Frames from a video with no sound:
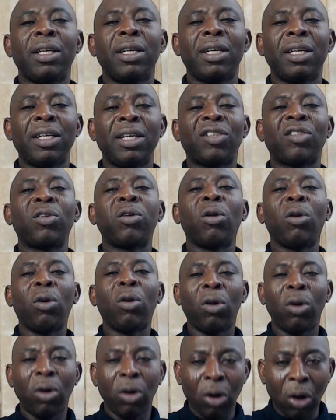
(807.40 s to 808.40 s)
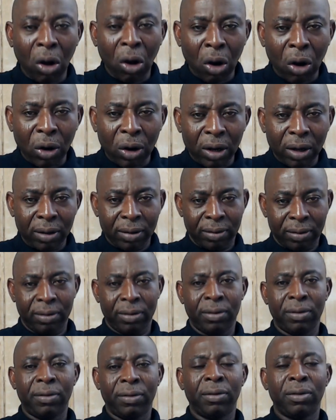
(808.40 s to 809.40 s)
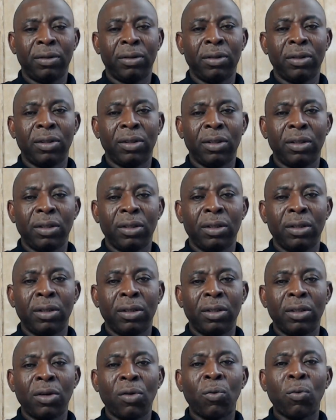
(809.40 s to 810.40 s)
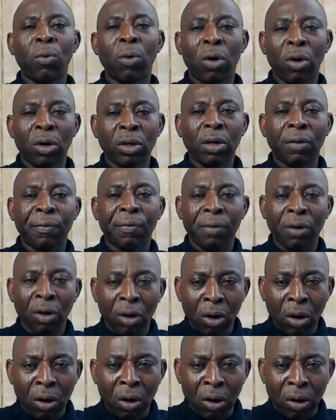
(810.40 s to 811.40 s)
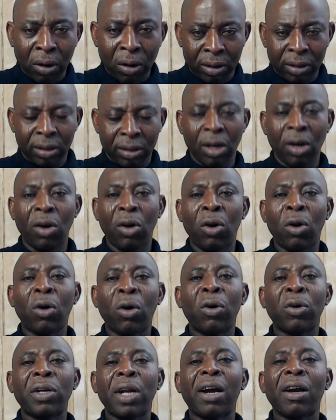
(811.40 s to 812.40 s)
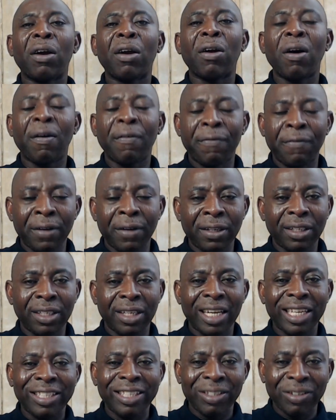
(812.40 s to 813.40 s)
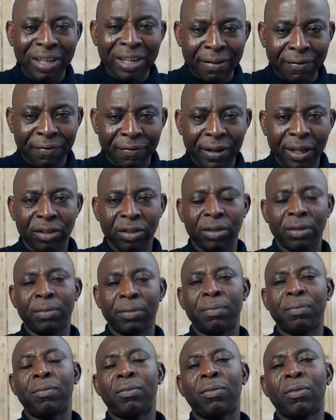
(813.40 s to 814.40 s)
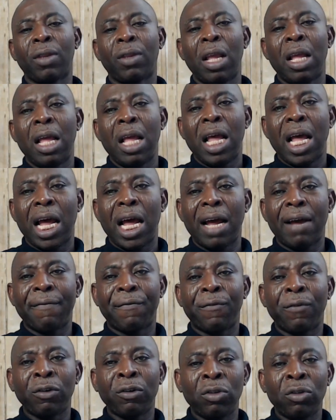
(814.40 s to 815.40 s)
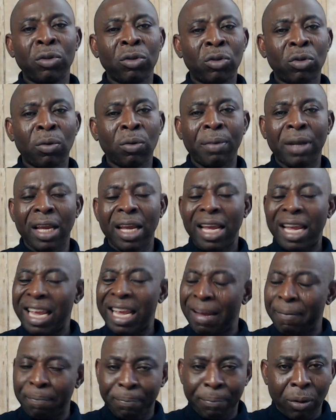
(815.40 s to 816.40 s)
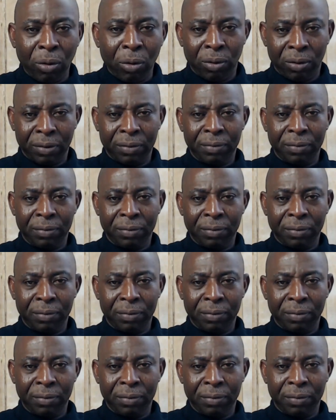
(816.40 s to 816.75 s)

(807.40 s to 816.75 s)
is law. The word of law, the law that governs the universe. And for you to be able